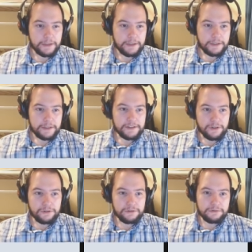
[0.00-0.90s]

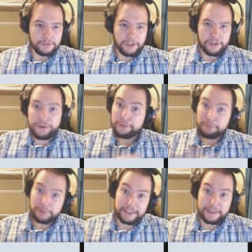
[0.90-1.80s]
So, you know, you could
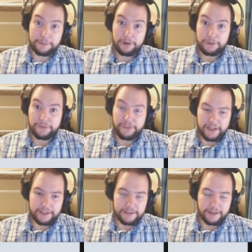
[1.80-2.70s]
bleed the opponent with
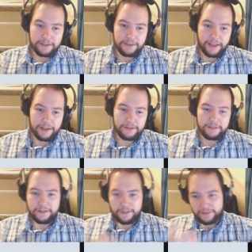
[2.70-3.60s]
this and then,
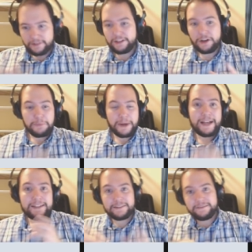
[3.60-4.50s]
you know,
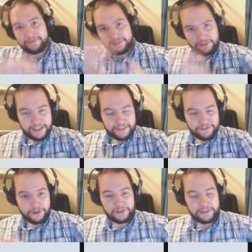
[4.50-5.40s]
pass and transfer it
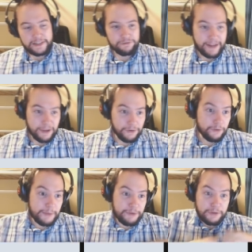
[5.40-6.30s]
onto the next round, or
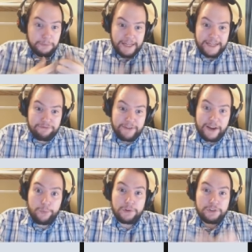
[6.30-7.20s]
maybe you could play it in round
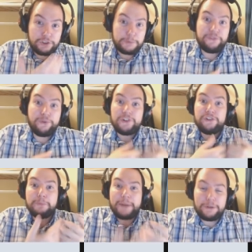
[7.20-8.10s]
one just before you're
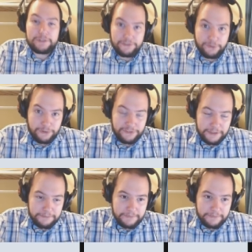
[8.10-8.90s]
about to forfeit.